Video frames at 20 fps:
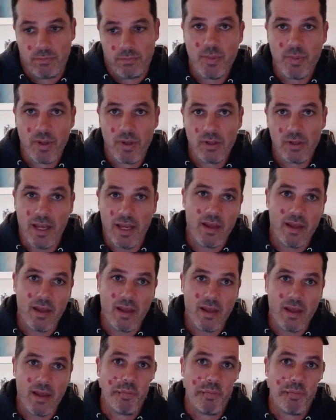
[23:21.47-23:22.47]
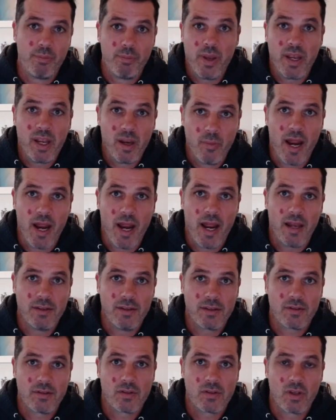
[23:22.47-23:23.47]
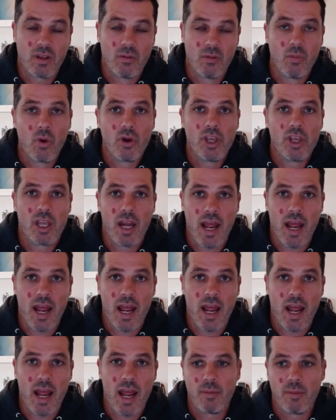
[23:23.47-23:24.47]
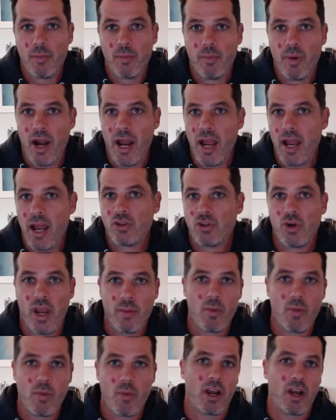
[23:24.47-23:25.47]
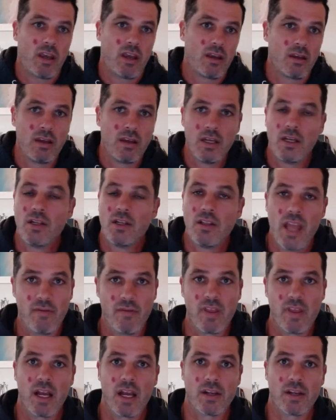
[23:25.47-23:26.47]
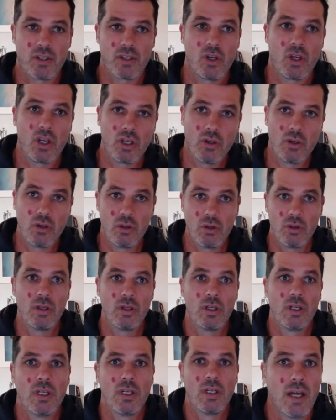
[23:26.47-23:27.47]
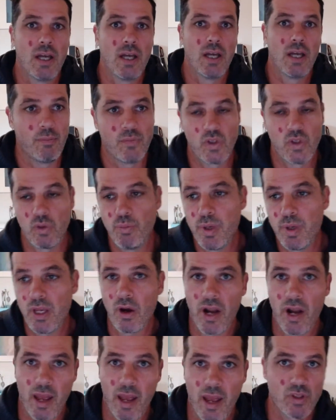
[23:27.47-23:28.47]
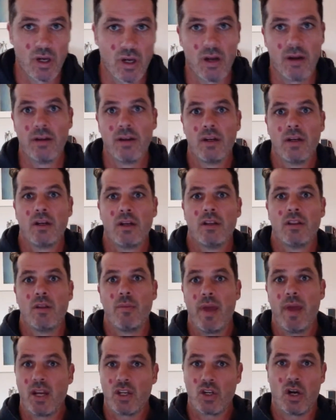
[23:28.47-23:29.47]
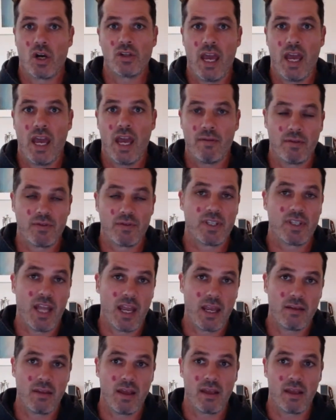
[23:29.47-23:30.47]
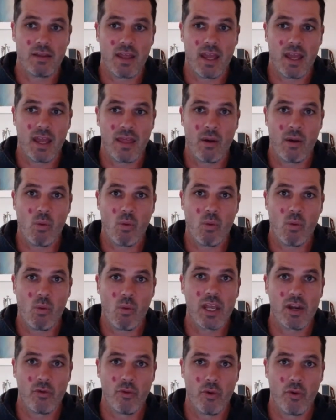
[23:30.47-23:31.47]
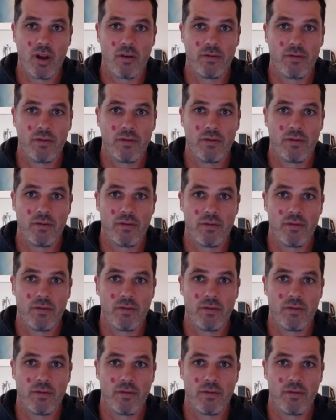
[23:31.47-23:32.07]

people and they want bigger brands. So the more you can act like a bigger brand, trademarking, everything else that you can do to be on Amazon, the better chance you have of staying there. They want to get rid of